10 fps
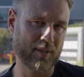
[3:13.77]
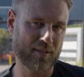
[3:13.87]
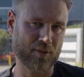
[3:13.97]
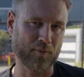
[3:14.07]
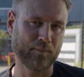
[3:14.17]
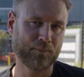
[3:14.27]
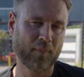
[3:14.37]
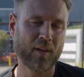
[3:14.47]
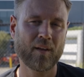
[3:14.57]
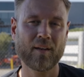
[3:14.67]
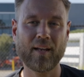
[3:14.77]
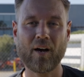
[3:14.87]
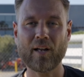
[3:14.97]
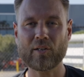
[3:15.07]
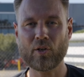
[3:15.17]
into. Now,
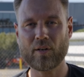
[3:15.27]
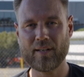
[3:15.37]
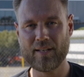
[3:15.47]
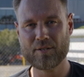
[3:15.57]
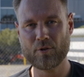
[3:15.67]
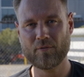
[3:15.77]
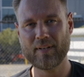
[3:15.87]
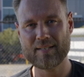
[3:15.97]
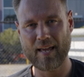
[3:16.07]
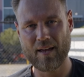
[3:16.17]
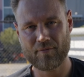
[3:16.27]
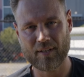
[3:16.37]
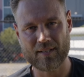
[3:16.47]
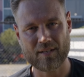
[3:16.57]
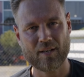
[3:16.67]
a lot of SUVs have
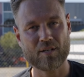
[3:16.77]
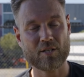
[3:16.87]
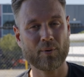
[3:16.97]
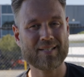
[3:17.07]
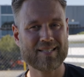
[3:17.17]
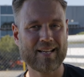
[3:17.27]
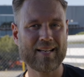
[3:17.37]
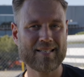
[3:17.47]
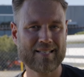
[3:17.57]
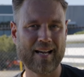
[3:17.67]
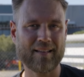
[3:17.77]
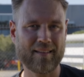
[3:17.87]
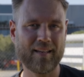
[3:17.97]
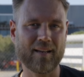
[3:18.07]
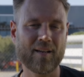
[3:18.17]
these, so I'd say start
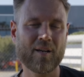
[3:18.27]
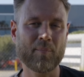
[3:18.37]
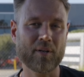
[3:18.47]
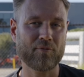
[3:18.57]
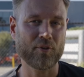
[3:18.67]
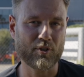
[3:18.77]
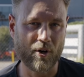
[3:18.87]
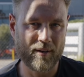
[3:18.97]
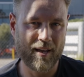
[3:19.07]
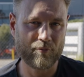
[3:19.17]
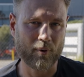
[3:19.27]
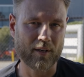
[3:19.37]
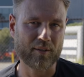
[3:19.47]
there. But if you don't have one,